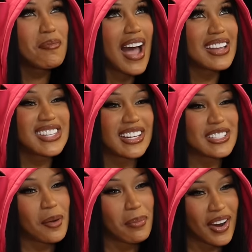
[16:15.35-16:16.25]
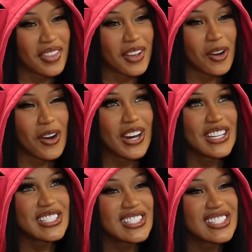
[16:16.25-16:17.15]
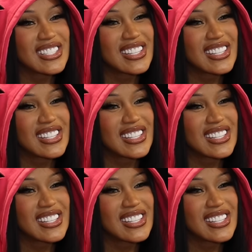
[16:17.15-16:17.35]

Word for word: if my titties are bigger than yours,